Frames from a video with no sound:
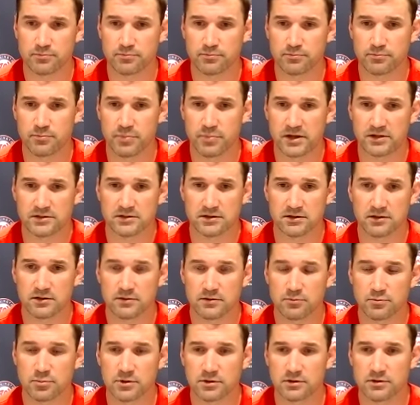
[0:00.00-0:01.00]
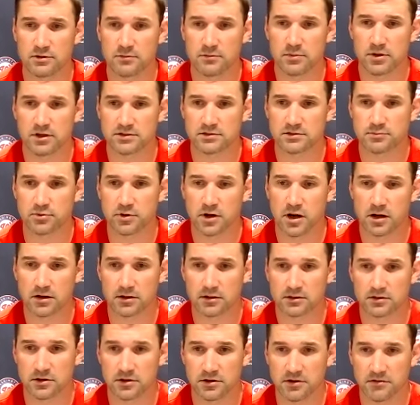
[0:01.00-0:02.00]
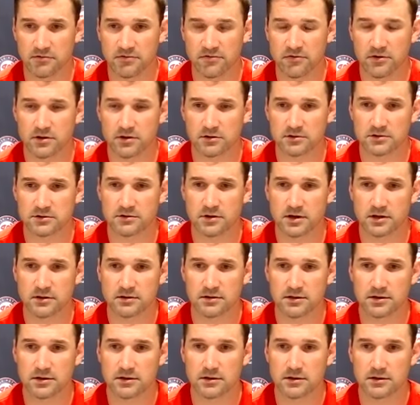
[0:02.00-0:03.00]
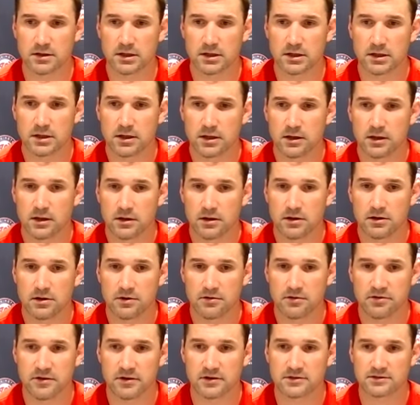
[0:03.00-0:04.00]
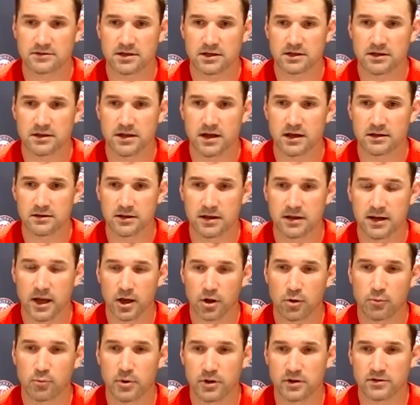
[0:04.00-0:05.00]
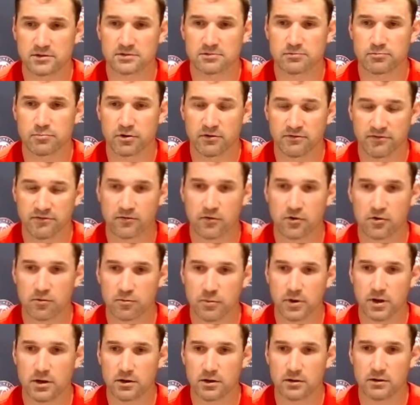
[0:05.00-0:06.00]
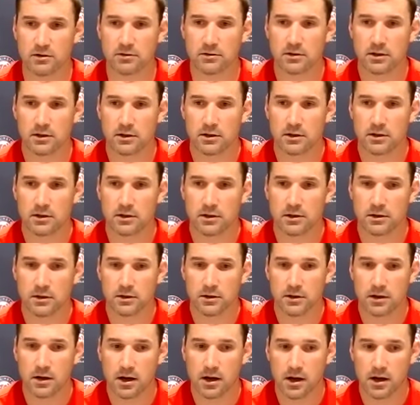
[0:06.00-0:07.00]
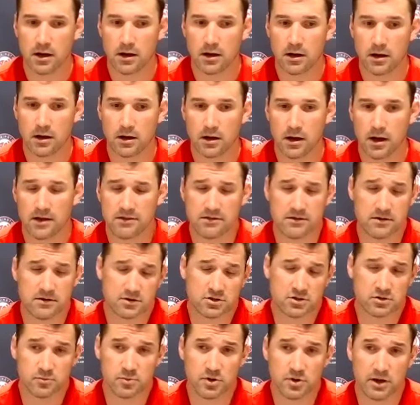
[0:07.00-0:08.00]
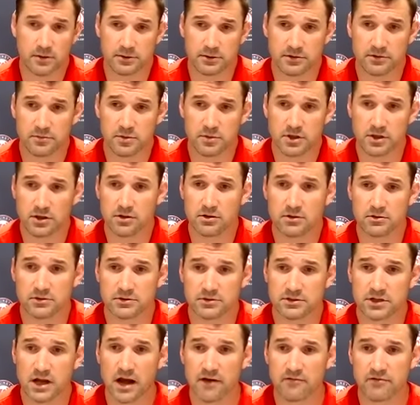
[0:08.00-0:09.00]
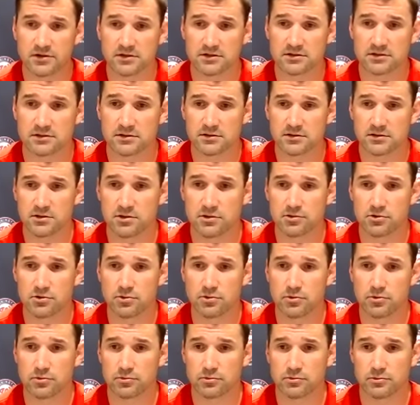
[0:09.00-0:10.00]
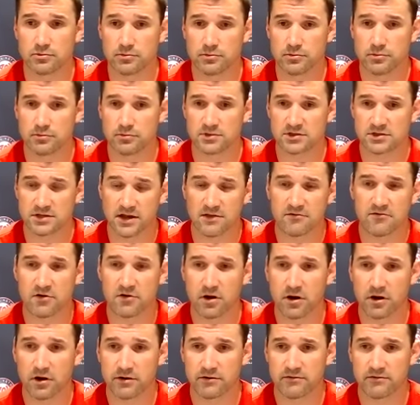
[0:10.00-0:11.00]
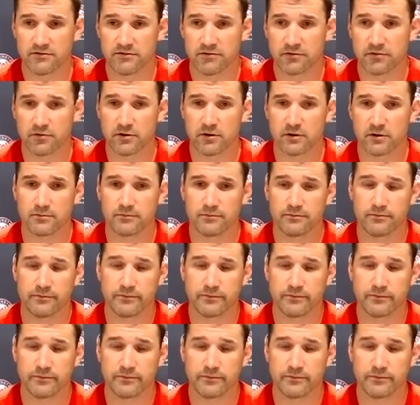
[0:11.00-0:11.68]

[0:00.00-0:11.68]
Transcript: basically put the best product on the field. So I think, you know, things like that that help us perform better, I think should be able to be used. Obviously, you safeguard for